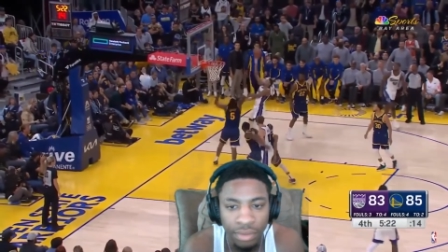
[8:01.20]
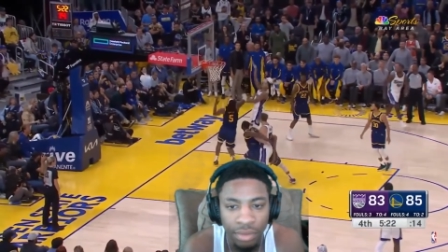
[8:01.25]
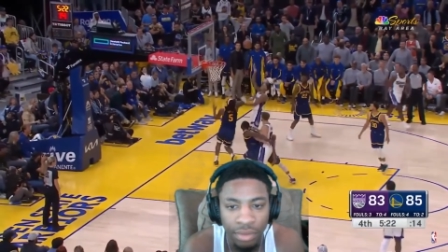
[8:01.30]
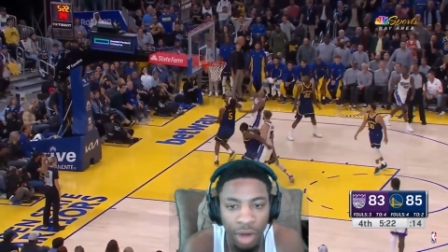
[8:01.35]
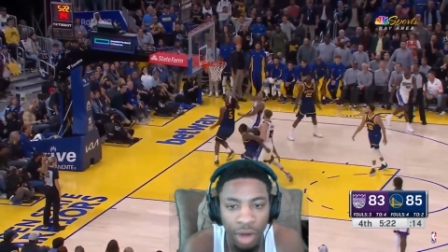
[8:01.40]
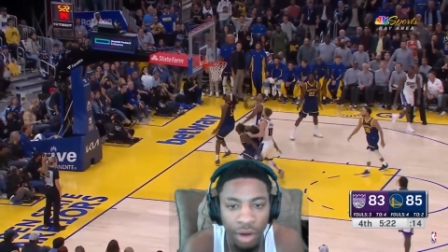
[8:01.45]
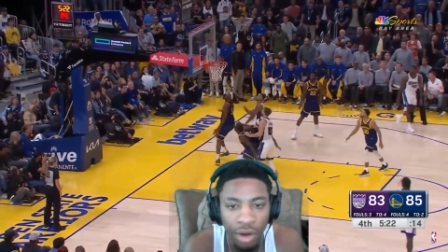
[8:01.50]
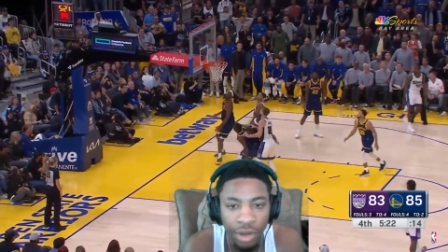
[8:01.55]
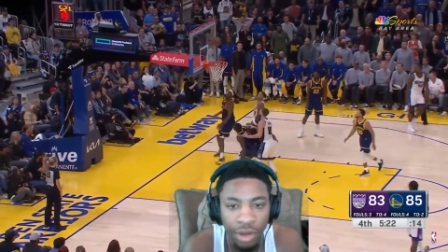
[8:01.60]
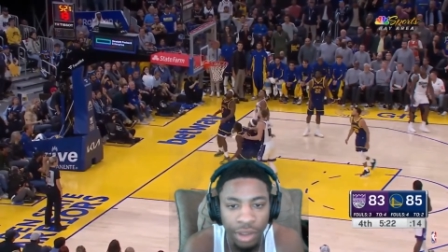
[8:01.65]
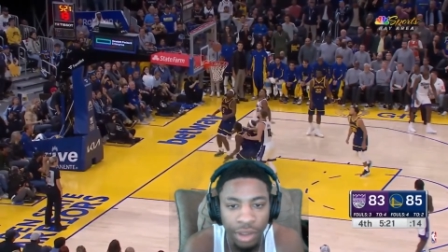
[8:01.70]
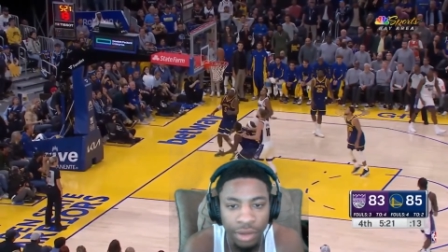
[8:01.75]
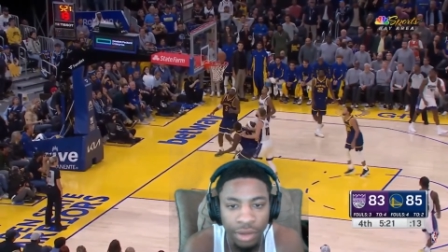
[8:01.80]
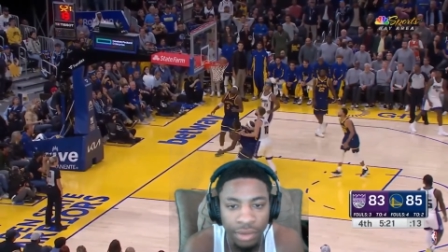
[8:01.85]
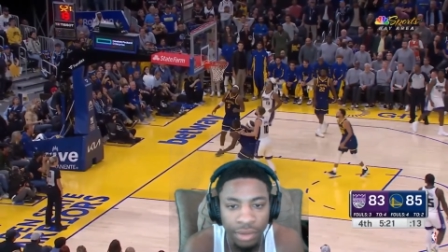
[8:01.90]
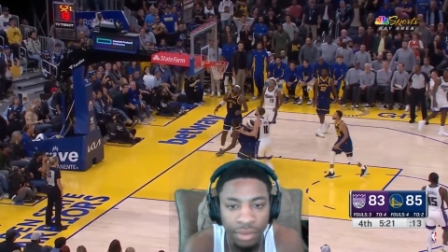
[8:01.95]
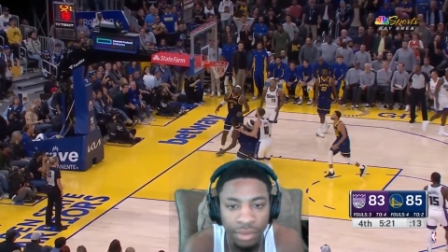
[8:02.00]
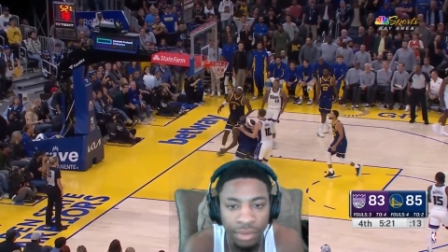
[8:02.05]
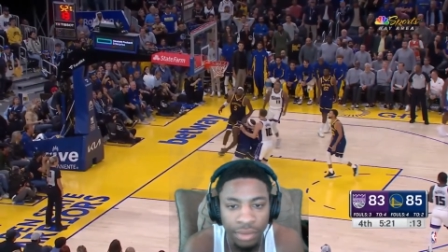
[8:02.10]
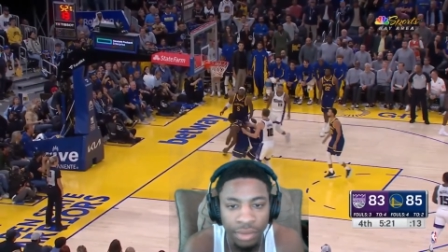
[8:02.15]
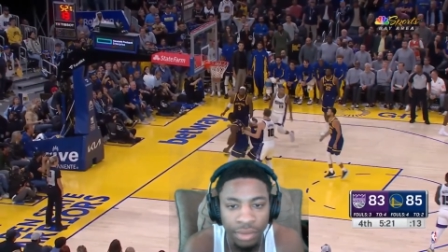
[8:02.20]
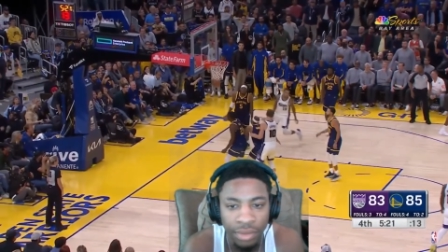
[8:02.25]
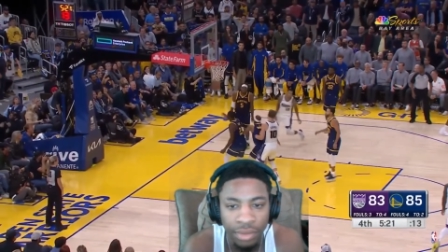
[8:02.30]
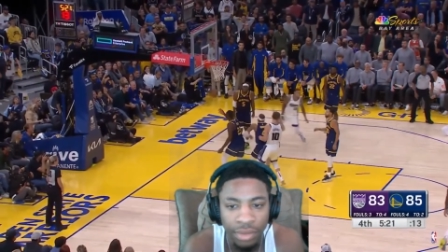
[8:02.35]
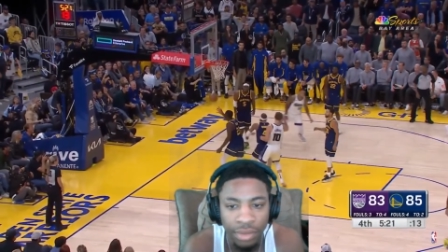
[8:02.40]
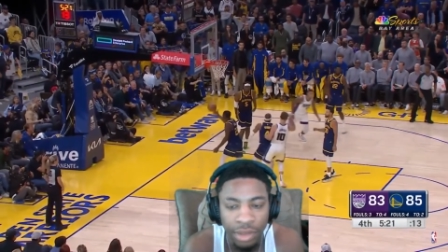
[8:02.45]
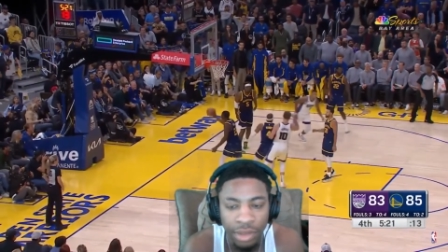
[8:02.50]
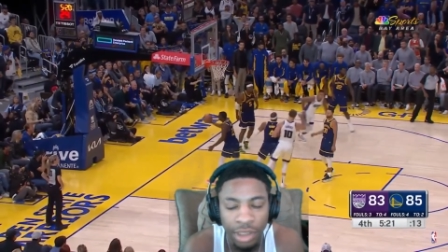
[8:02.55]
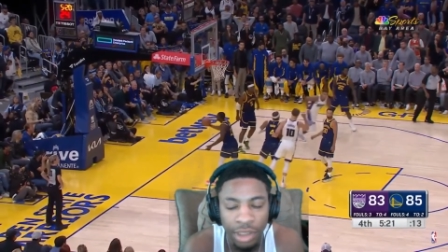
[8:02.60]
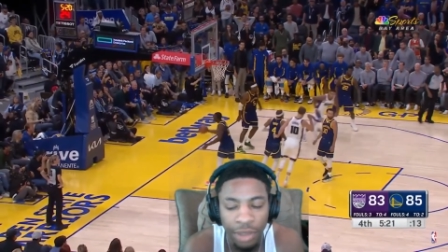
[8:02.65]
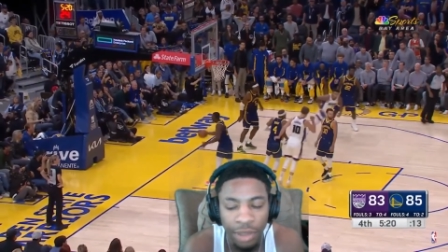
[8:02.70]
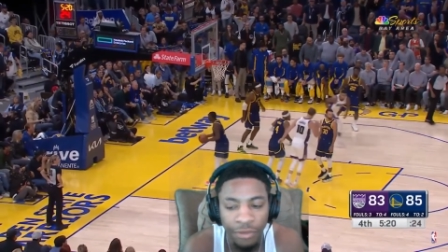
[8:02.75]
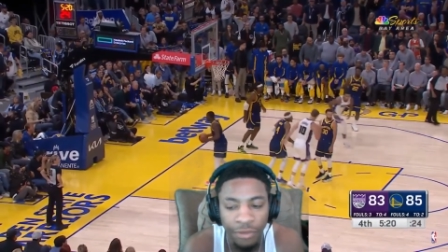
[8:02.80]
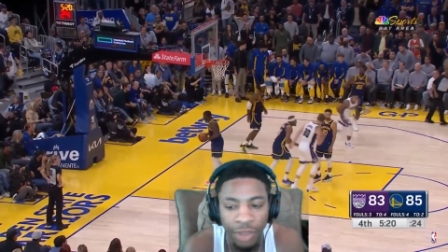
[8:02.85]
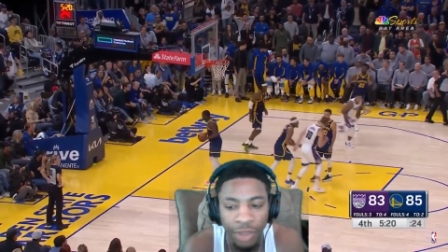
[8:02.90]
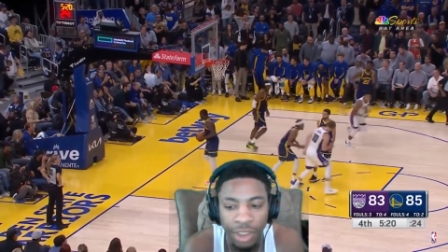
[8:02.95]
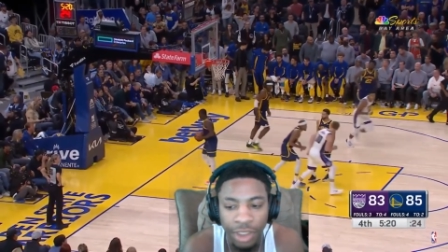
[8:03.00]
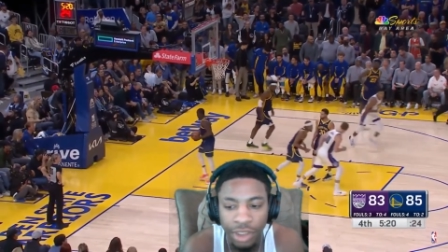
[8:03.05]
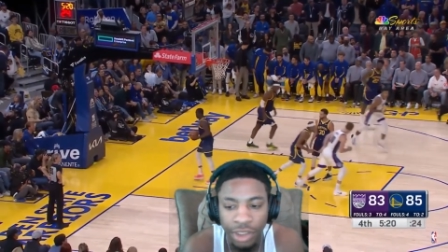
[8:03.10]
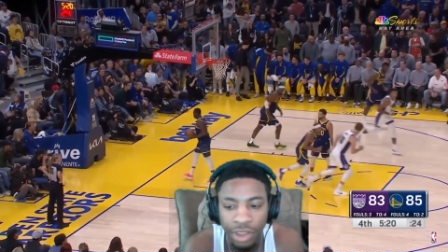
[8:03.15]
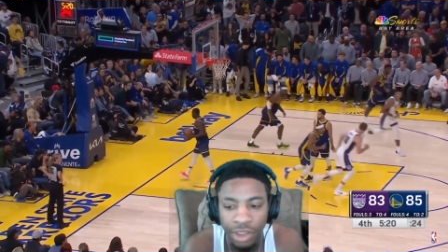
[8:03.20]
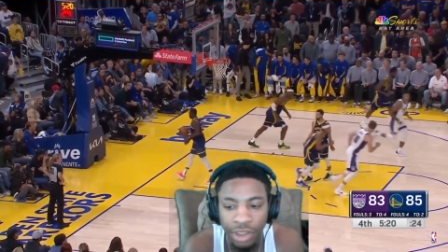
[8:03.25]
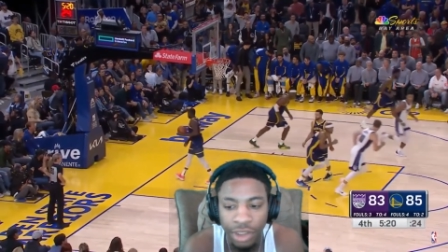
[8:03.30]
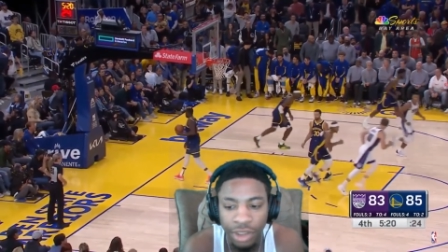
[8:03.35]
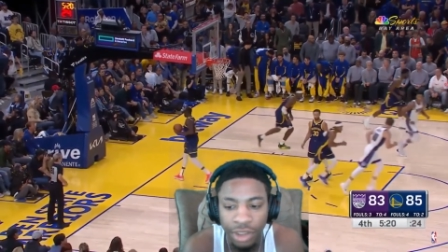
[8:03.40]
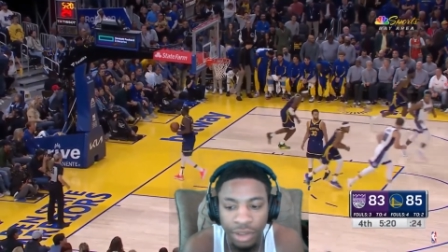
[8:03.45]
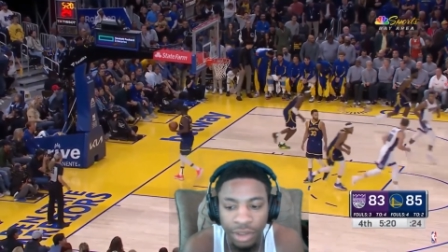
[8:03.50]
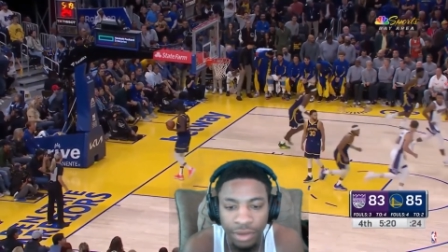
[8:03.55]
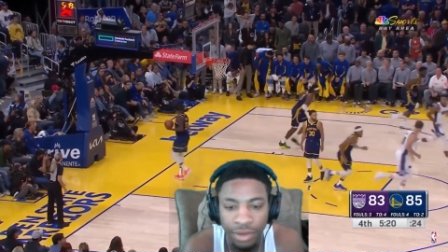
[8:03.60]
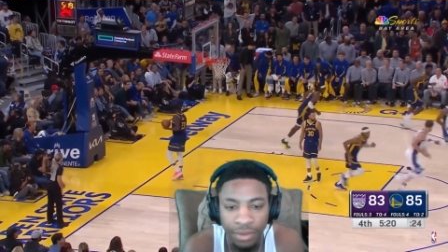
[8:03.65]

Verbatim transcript: Murray. well finished.